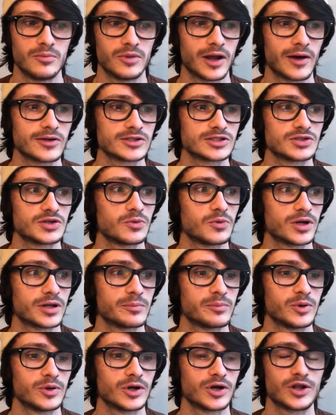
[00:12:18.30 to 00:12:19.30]
but I also don't want to
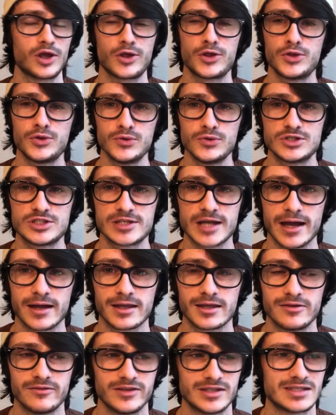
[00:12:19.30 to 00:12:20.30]
put on a huge
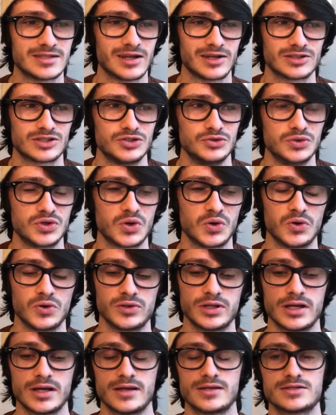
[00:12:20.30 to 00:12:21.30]
jacket if it's not too cold.
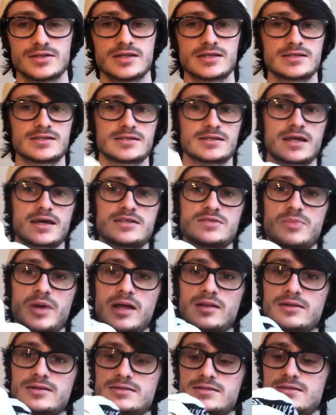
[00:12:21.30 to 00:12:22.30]
So this is a nice
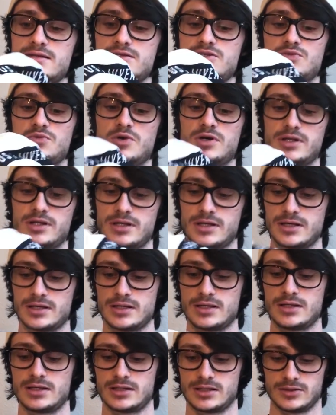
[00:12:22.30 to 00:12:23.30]
balance. This one,
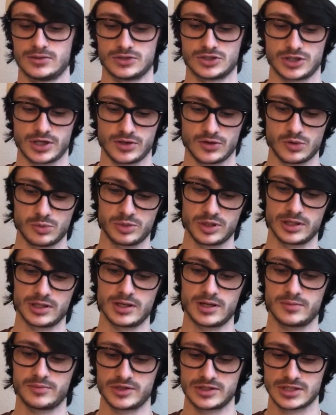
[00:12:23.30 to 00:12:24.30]
I'll try to open it
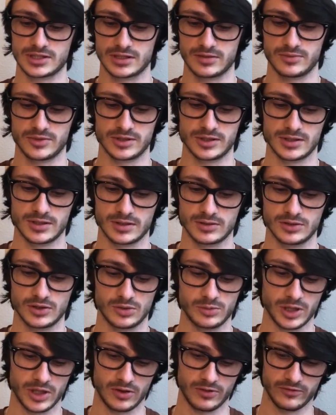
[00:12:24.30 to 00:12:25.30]
up. It's going to be a little
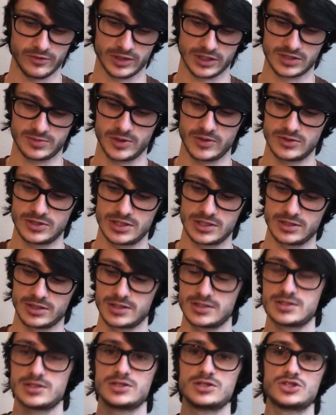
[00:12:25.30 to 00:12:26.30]
bit overexposed here
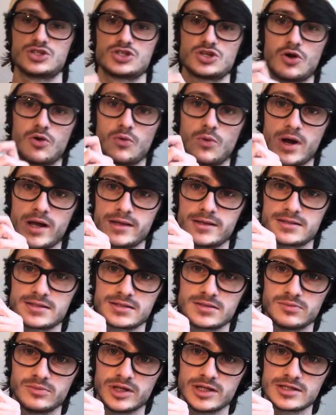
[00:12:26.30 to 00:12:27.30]
because it's so white,
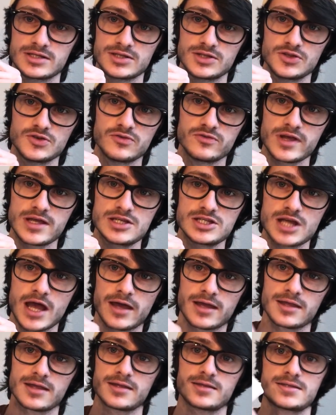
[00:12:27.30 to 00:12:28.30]
but it's a UV
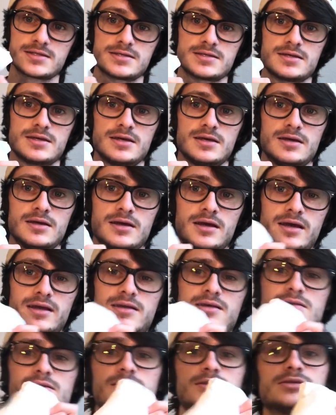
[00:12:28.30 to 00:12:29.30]
jacket and
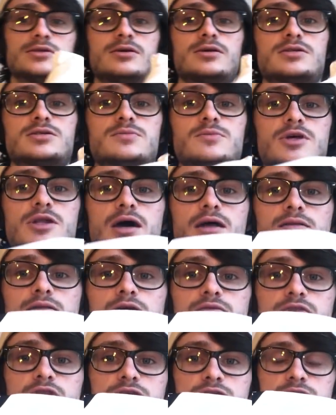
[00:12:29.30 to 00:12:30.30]
it looks awesome and I
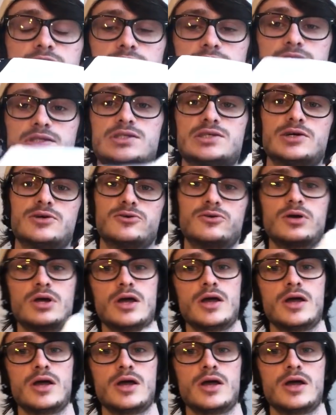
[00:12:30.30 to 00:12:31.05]
love this thing. So